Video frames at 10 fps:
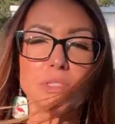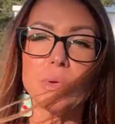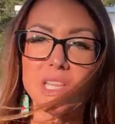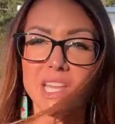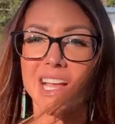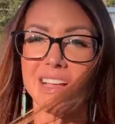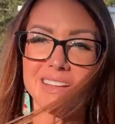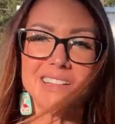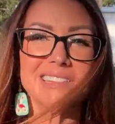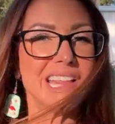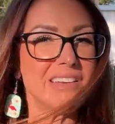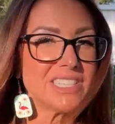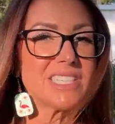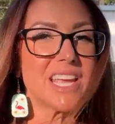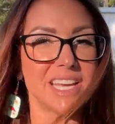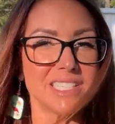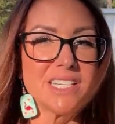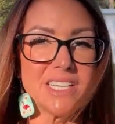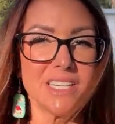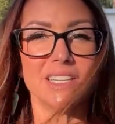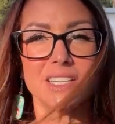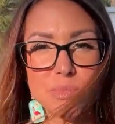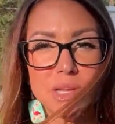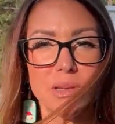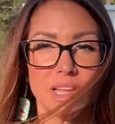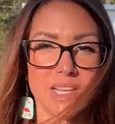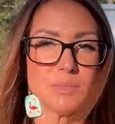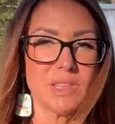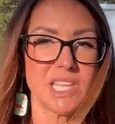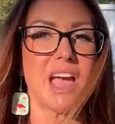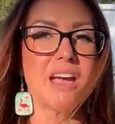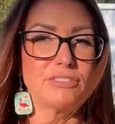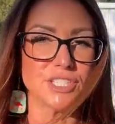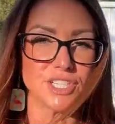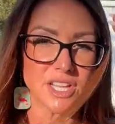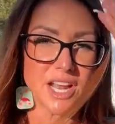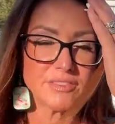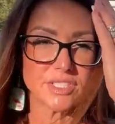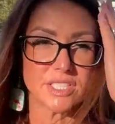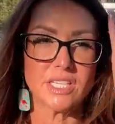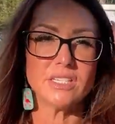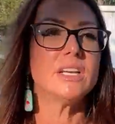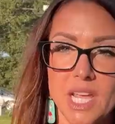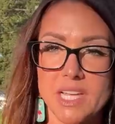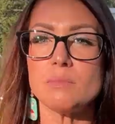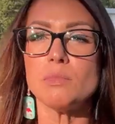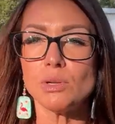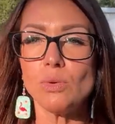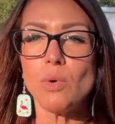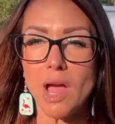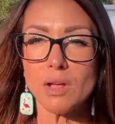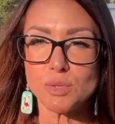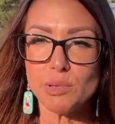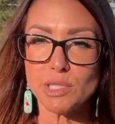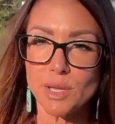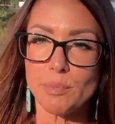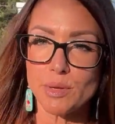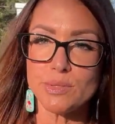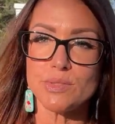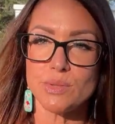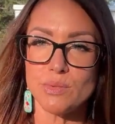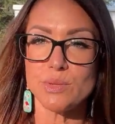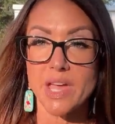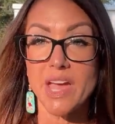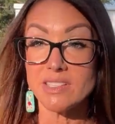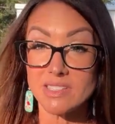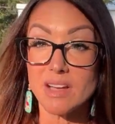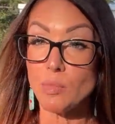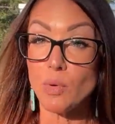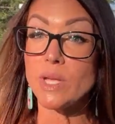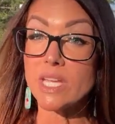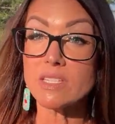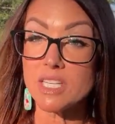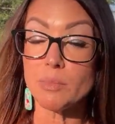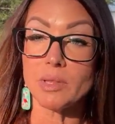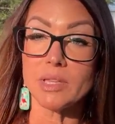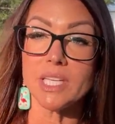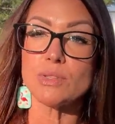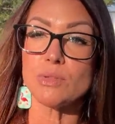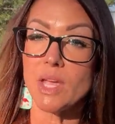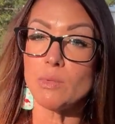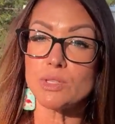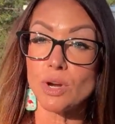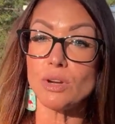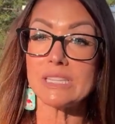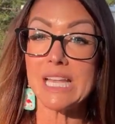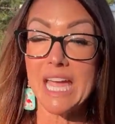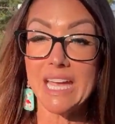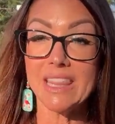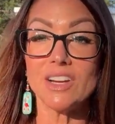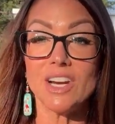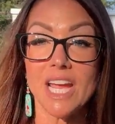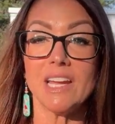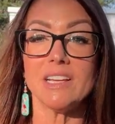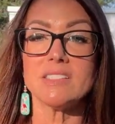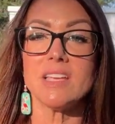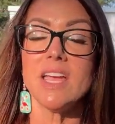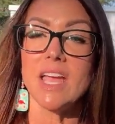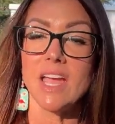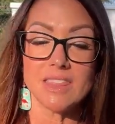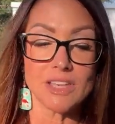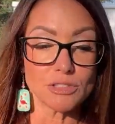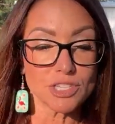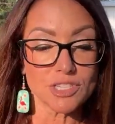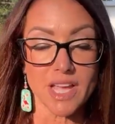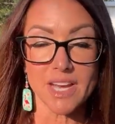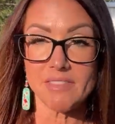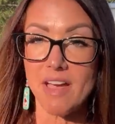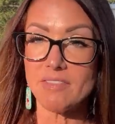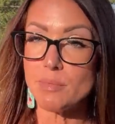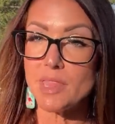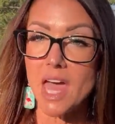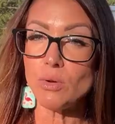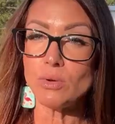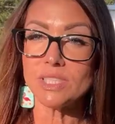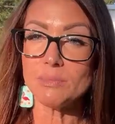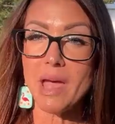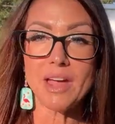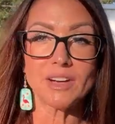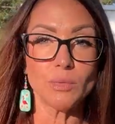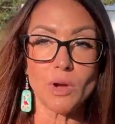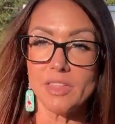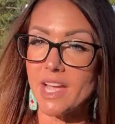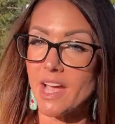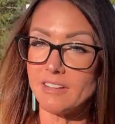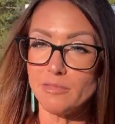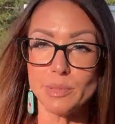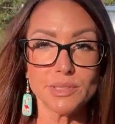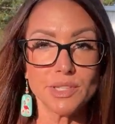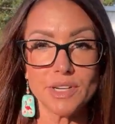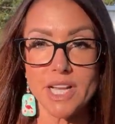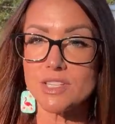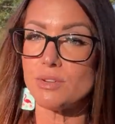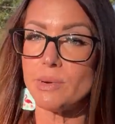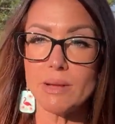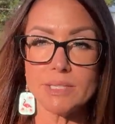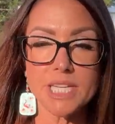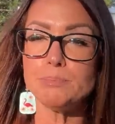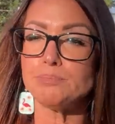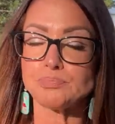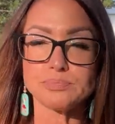between like eleven to eighteen has been has been the average that I've seen. Takes them a little while to build up those those eggs, a couple weeks typically. So they will start laying their eggs, and they'll just kind of have them in that holding pattern while they kind of build their nest around it